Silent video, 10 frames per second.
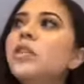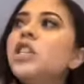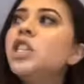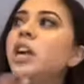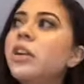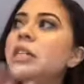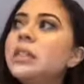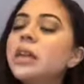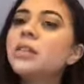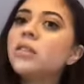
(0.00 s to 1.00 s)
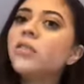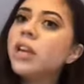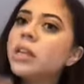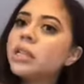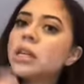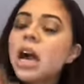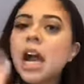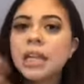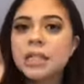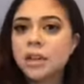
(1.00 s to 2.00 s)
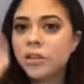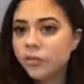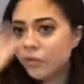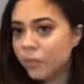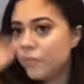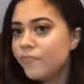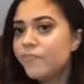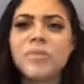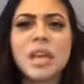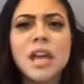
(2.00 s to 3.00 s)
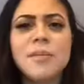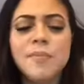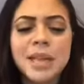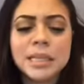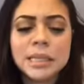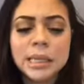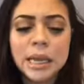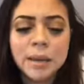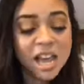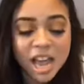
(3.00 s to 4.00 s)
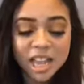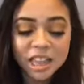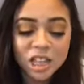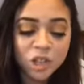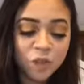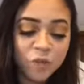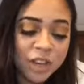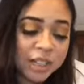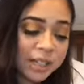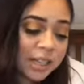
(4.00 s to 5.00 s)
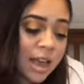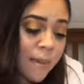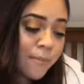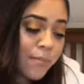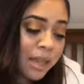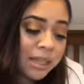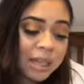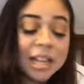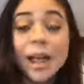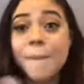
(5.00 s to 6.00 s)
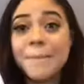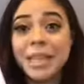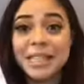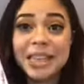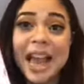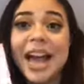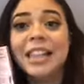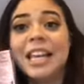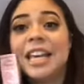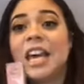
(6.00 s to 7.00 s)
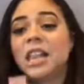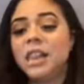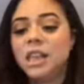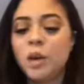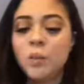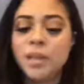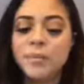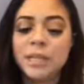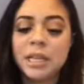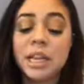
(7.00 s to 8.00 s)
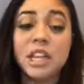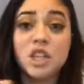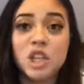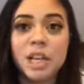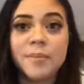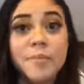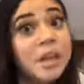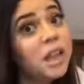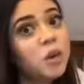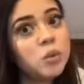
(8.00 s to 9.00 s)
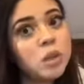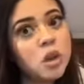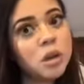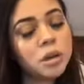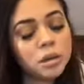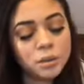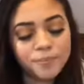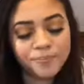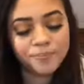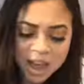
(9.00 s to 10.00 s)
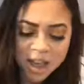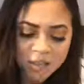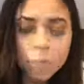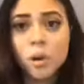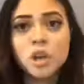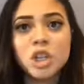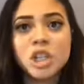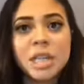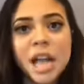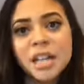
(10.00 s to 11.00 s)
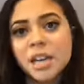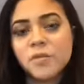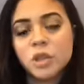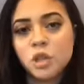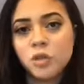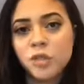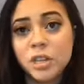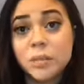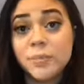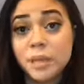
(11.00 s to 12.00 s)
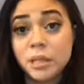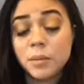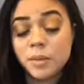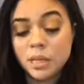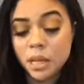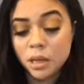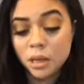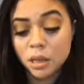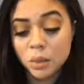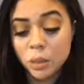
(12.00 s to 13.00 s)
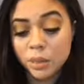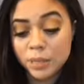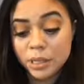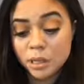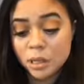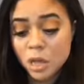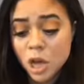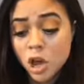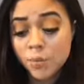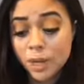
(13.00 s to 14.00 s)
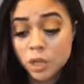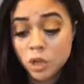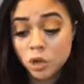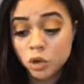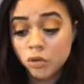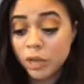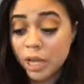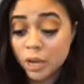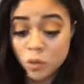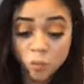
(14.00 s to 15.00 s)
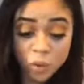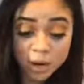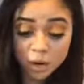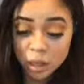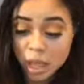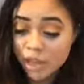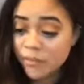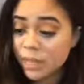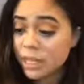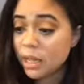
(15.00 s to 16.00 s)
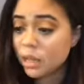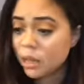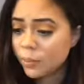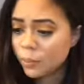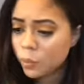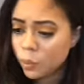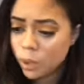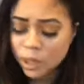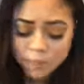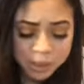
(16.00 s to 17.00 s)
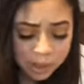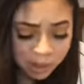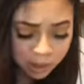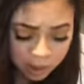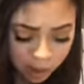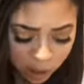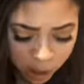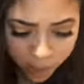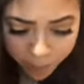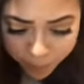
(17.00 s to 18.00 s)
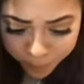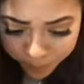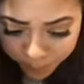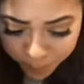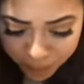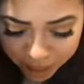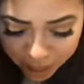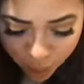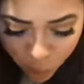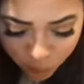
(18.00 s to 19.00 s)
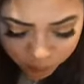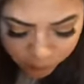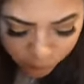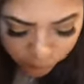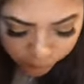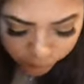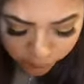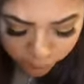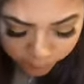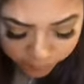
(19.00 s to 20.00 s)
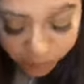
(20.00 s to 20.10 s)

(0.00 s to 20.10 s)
The cherry scent of it is kind of medicine-y. I got the Too Faced Melted Metallic Liquid Lipstick in the shade Pillow Talk. I haven't purchased any of the Too Faced Melted Metallic Liquid Lipsticks because truthfully I don't wear a lot of metallic liquid lipsticks, but I wanted to try this one